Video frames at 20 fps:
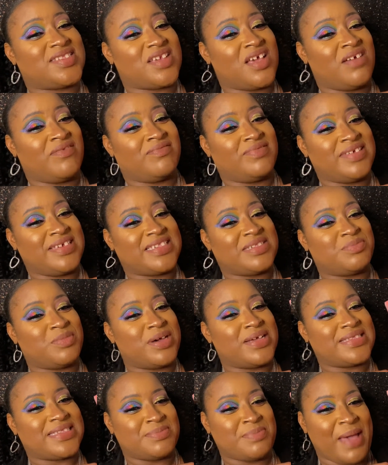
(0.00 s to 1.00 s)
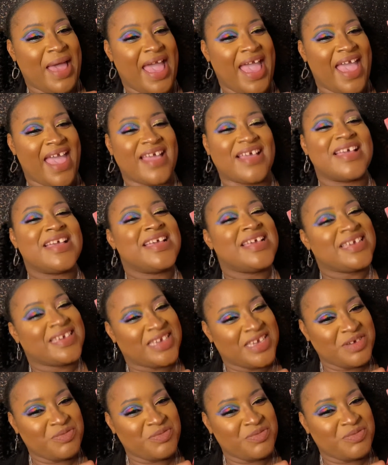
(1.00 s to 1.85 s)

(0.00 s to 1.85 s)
of this month's bag, keep